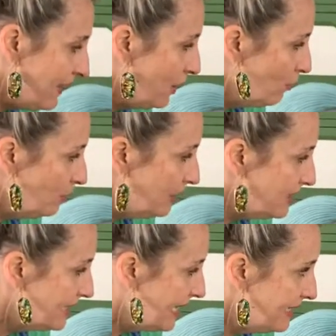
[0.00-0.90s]
They don't really
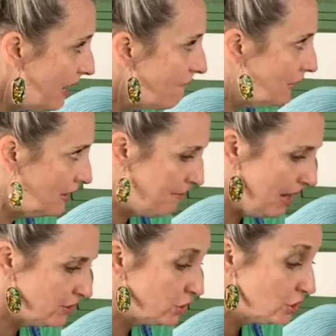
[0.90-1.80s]
stand out very
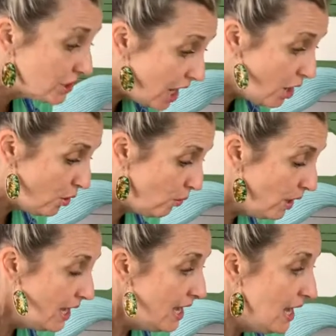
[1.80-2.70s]
much. So
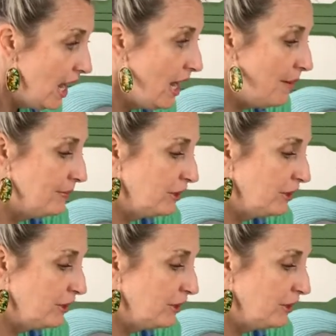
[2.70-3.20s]
um,